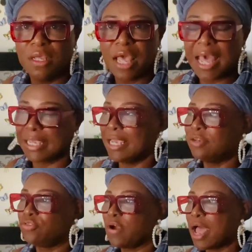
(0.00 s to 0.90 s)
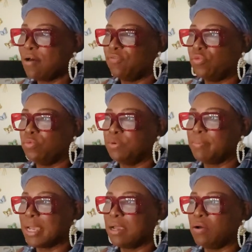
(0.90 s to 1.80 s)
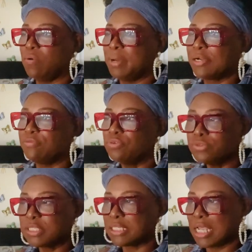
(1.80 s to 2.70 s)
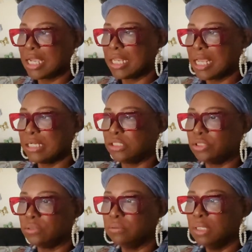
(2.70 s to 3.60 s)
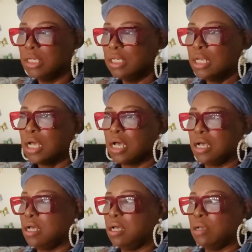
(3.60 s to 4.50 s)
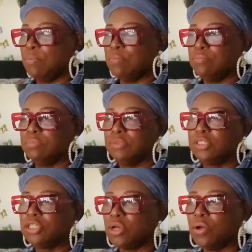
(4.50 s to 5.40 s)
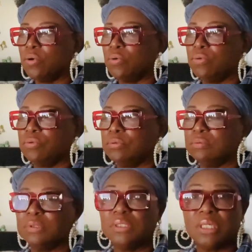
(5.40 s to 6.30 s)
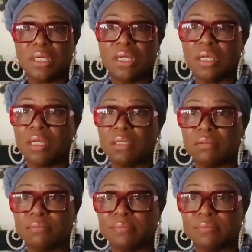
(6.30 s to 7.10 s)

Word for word: I can't travel with my on my cruises like I like to. Um, so yeah.